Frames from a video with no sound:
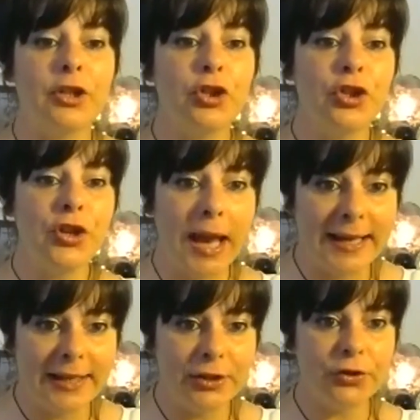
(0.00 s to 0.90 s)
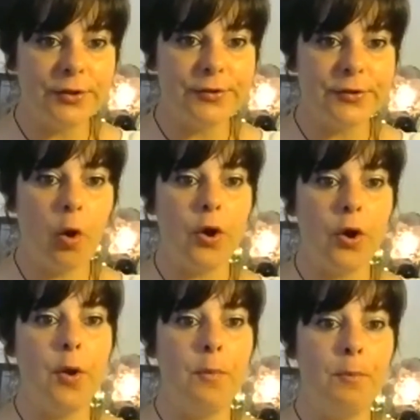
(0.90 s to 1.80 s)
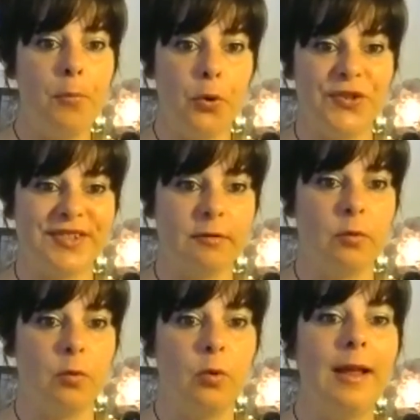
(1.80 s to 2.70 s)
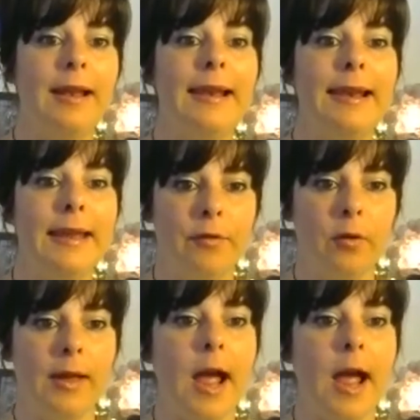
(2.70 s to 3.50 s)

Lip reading: changes on a personal level.